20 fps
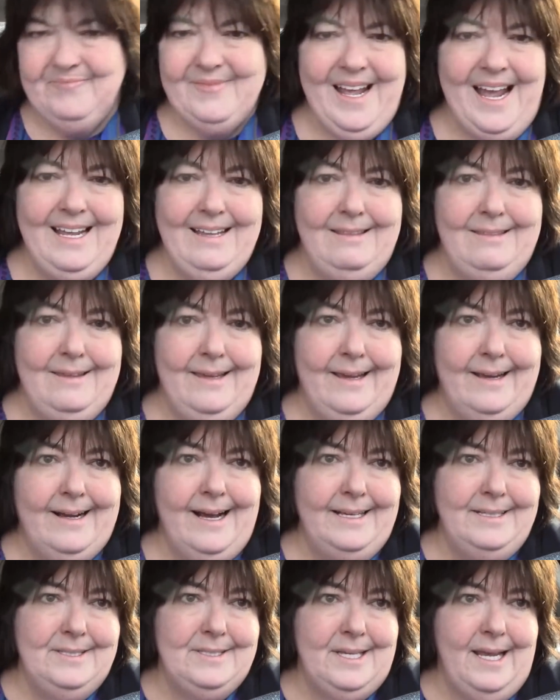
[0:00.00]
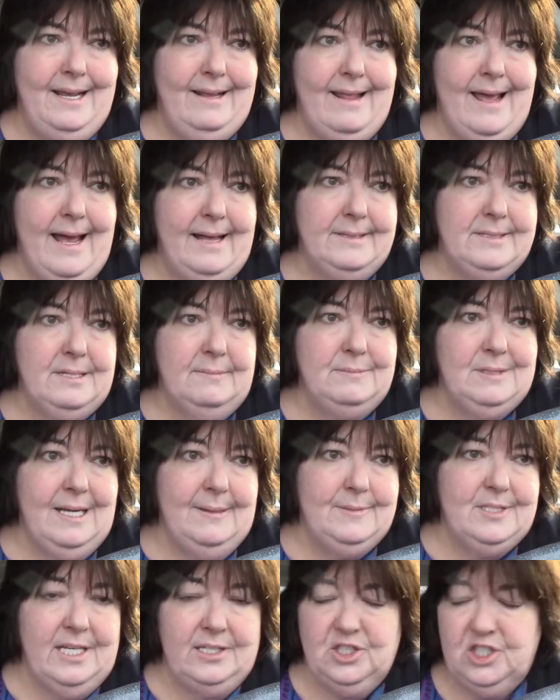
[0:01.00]
I think I say that.
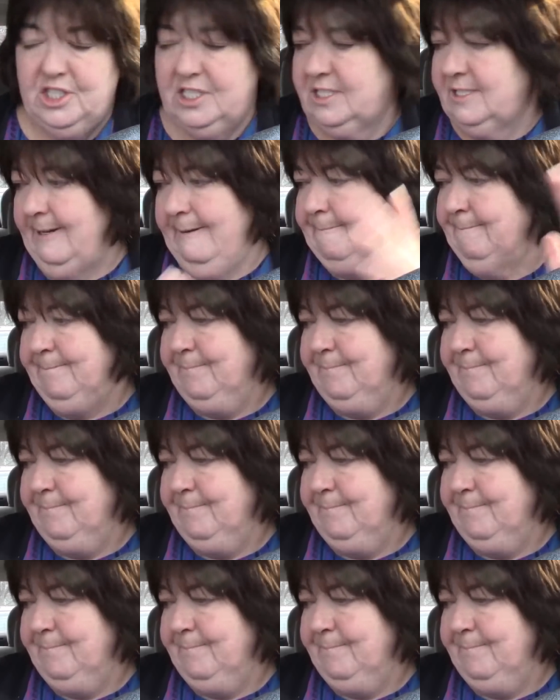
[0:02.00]
Sometimes I just